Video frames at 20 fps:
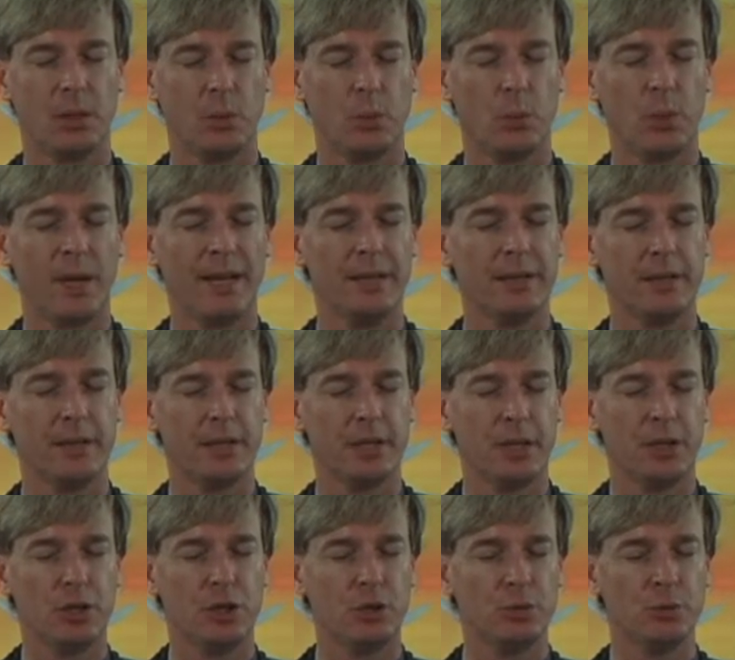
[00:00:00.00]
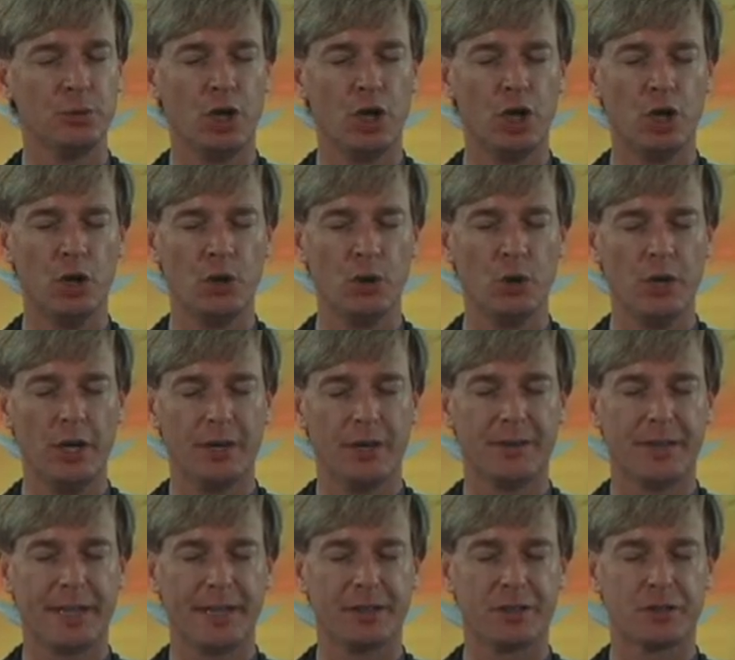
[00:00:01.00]
When you know
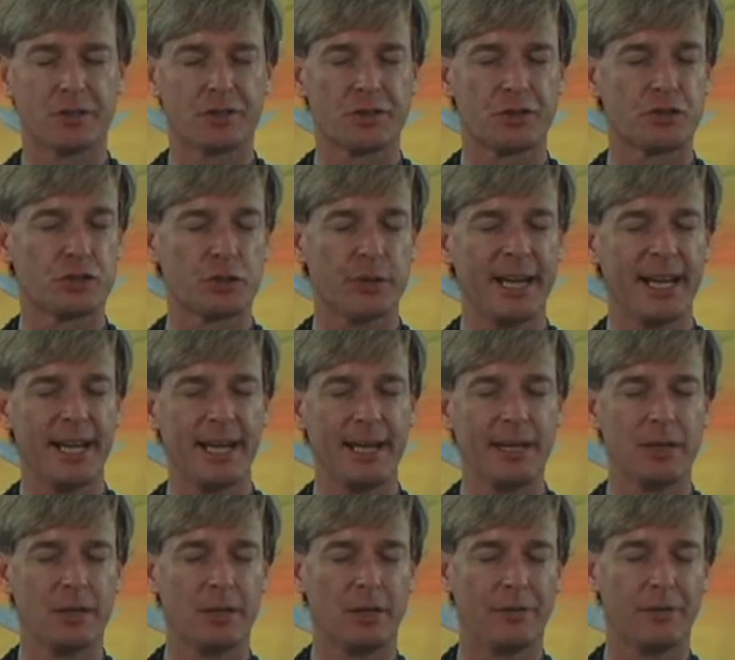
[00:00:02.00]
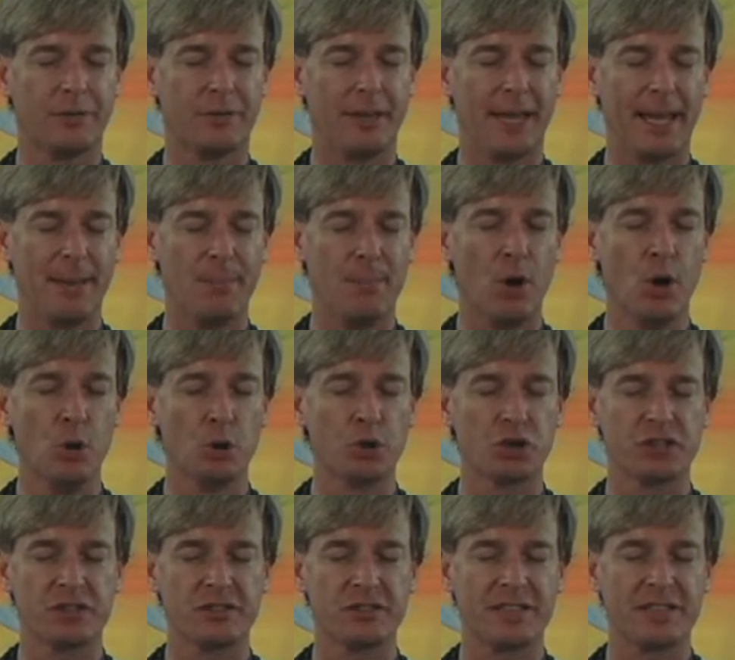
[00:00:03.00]
that there's a train of
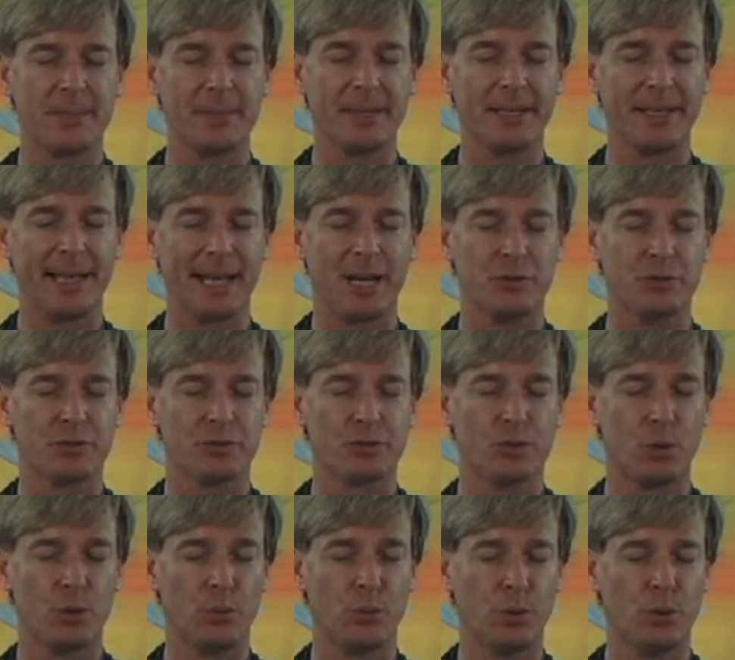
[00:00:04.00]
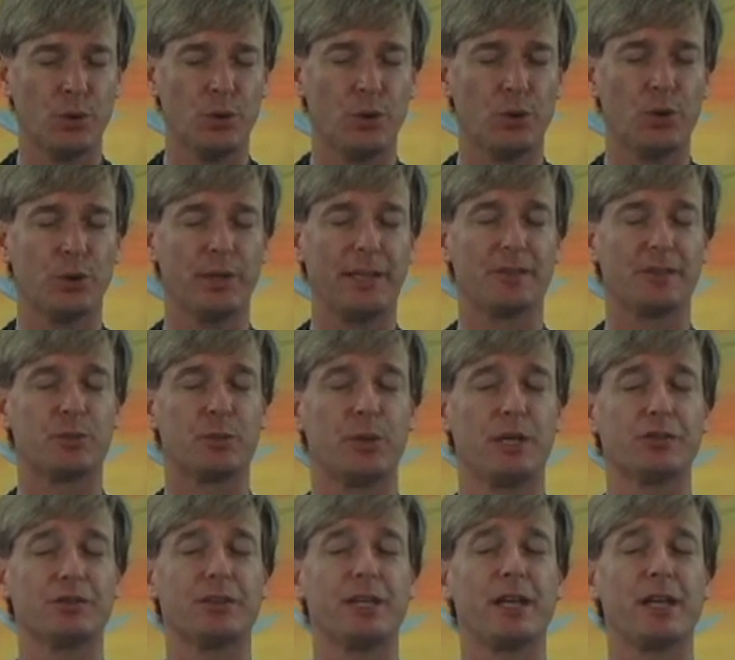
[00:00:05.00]
emotions coming down, just go, woohoo, let's
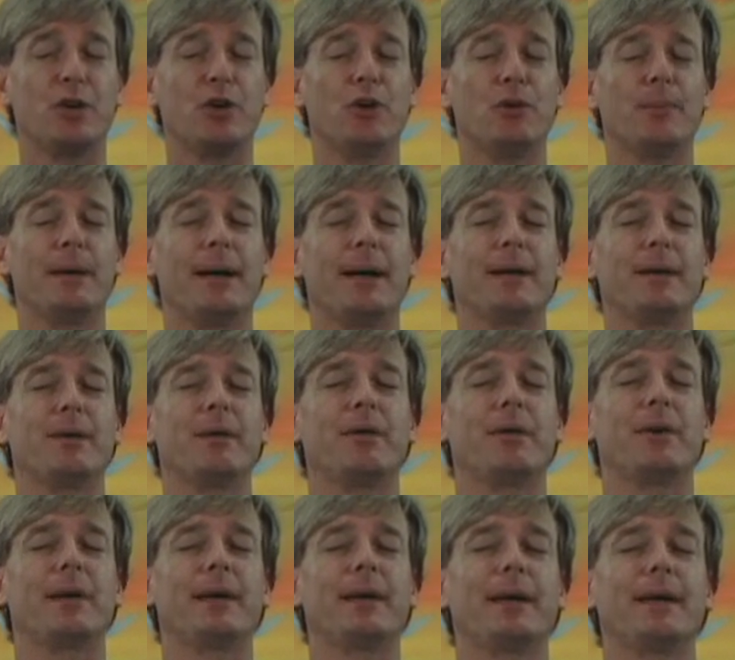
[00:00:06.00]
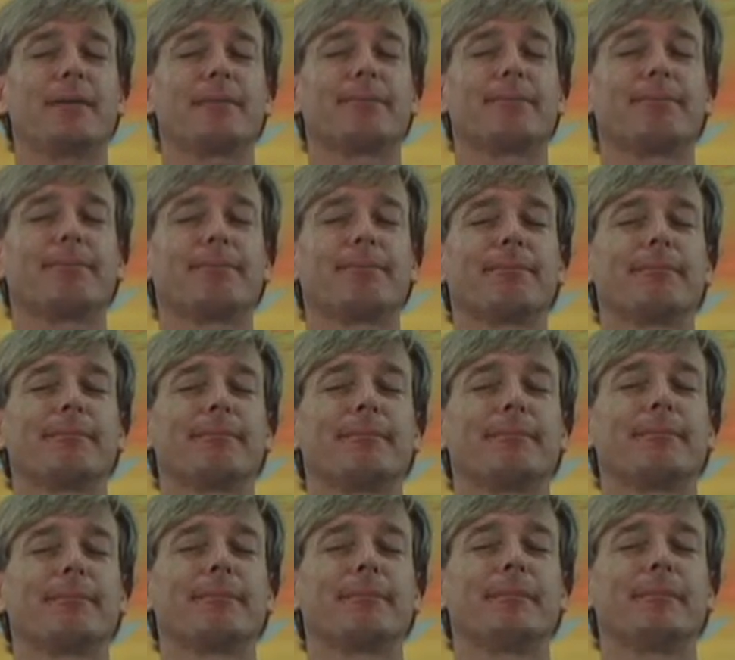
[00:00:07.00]
watch that go by. Okay.
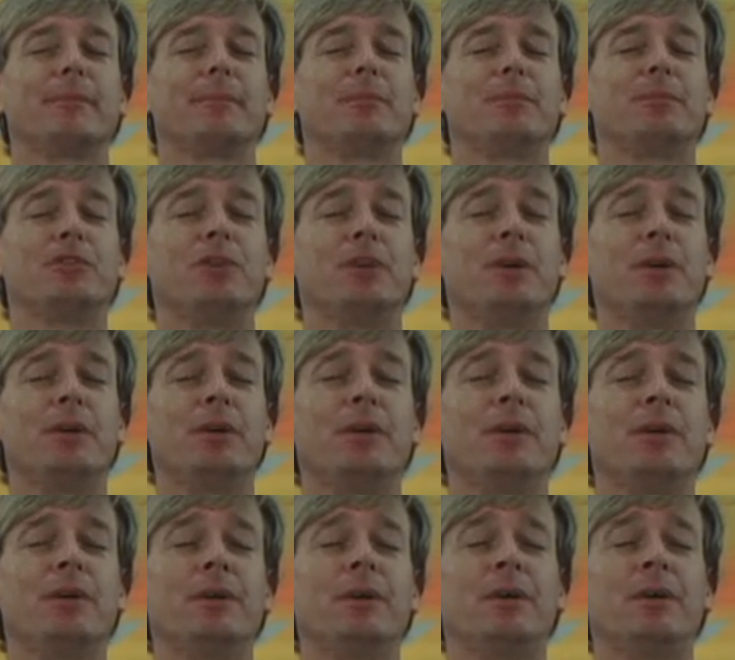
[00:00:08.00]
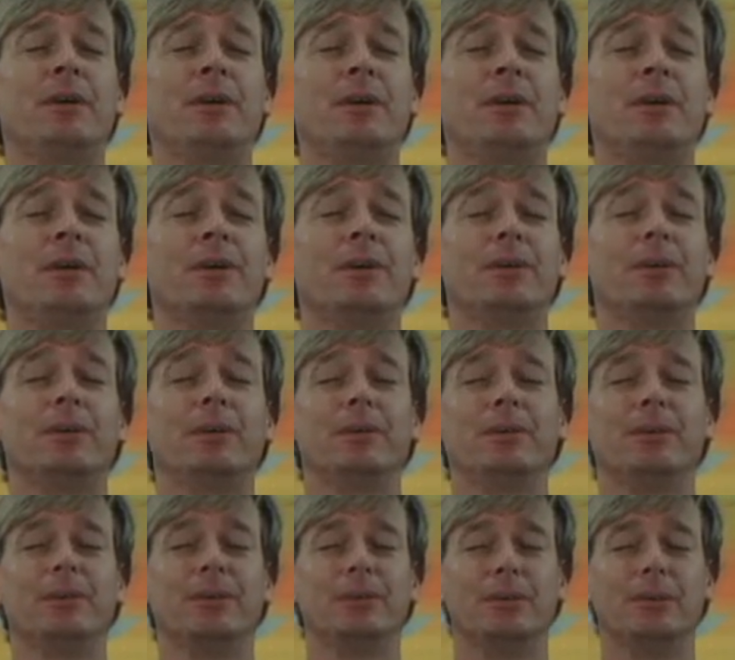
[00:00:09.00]
Doo-doo.
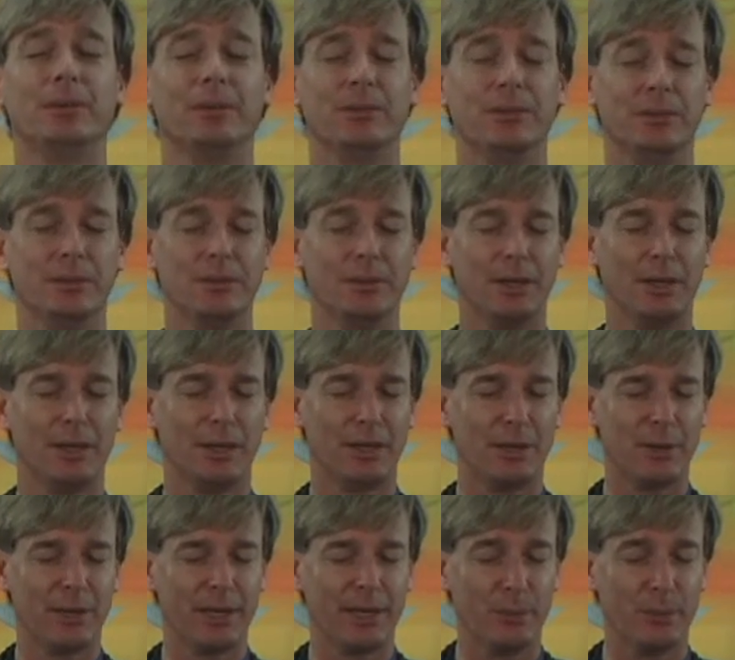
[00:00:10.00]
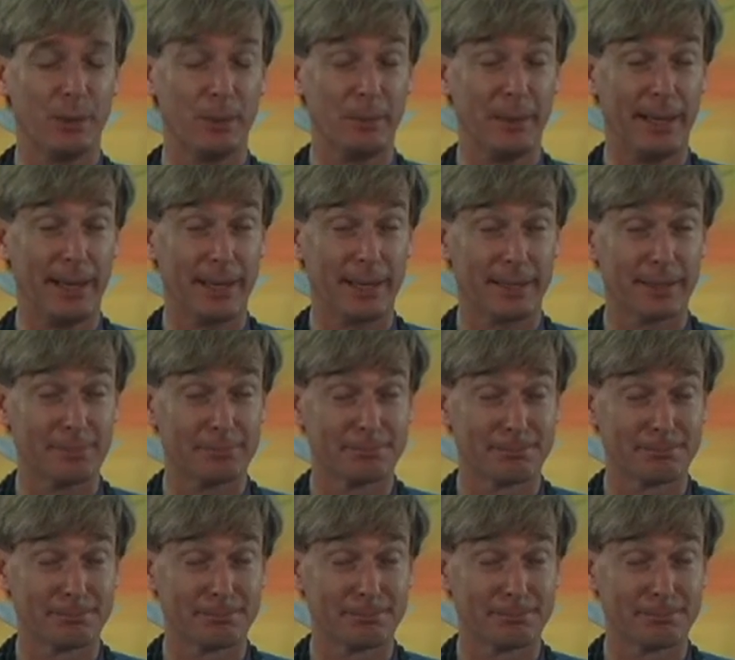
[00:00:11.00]
Okay, we're back.